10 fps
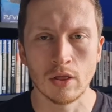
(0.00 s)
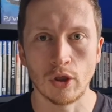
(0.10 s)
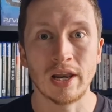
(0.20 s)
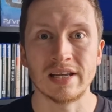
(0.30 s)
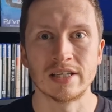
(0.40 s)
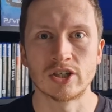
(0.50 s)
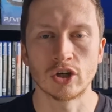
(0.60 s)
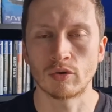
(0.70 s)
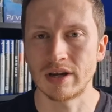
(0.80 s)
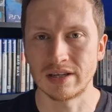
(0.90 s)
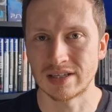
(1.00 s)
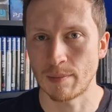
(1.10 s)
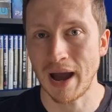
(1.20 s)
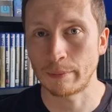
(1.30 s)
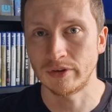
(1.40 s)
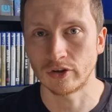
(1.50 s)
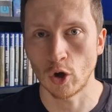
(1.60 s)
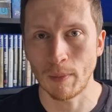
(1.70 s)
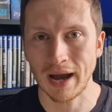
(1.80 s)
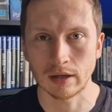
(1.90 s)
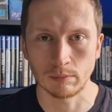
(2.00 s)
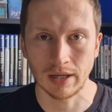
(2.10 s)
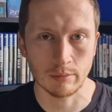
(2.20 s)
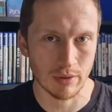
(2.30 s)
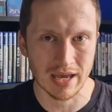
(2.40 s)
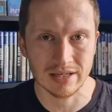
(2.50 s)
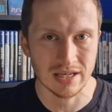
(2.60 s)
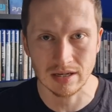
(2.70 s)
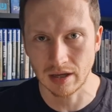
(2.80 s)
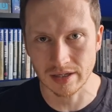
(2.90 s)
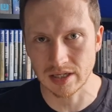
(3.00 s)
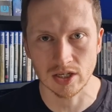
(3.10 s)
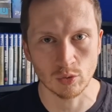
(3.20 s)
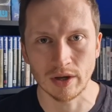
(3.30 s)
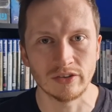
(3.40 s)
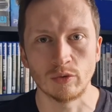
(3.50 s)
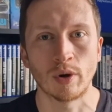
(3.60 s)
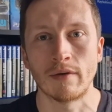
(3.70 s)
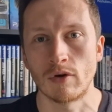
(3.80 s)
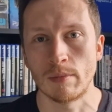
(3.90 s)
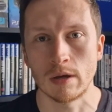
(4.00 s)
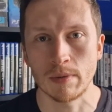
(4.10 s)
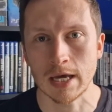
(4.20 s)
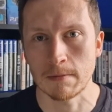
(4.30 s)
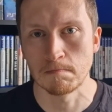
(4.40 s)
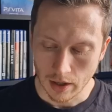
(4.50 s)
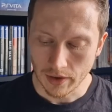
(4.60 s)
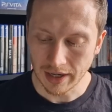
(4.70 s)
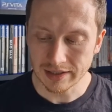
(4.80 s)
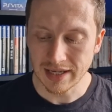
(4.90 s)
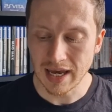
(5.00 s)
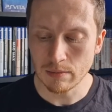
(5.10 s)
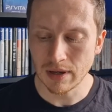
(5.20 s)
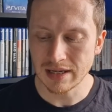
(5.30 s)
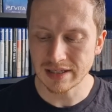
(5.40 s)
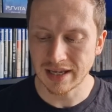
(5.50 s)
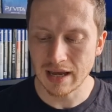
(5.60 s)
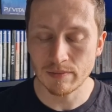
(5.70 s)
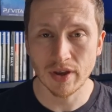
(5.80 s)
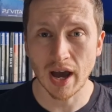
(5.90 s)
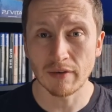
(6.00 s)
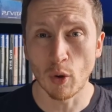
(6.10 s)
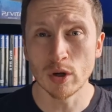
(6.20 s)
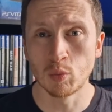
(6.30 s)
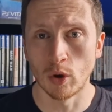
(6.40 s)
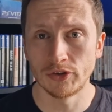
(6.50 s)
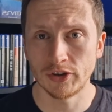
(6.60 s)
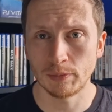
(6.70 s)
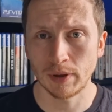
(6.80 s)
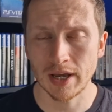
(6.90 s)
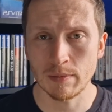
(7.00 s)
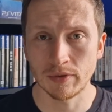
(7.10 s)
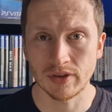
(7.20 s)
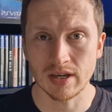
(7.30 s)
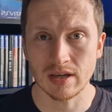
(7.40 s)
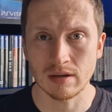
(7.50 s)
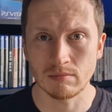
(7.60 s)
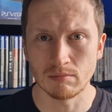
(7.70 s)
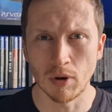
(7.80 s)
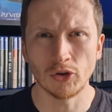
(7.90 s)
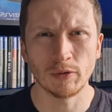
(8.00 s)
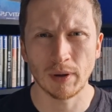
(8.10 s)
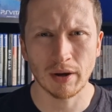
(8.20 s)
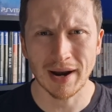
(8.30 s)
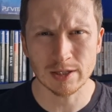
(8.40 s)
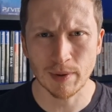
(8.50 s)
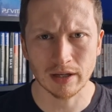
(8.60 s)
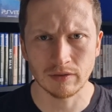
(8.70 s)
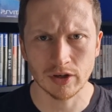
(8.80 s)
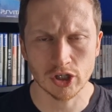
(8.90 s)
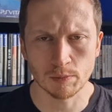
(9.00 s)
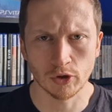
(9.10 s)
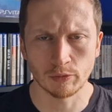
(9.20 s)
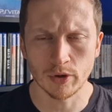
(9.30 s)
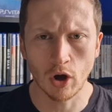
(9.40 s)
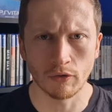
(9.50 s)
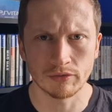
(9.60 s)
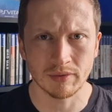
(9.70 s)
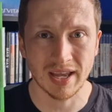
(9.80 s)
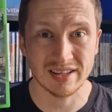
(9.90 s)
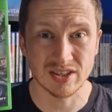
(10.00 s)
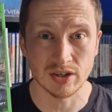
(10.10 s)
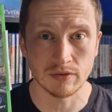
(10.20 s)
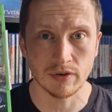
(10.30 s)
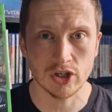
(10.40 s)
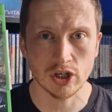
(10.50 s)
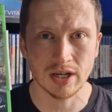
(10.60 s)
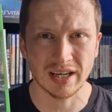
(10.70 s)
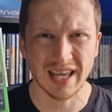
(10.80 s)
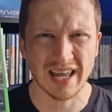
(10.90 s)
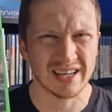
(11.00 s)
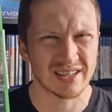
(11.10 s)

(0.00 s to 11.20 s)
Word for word: the latest and greatest. I'm happy to go back and play eighteen, nineteen, twenty, whatever it may be. The next game is a game that I've always wanted to play, but the multiplayer aspect of it just puts me off. It's The Division. Again, it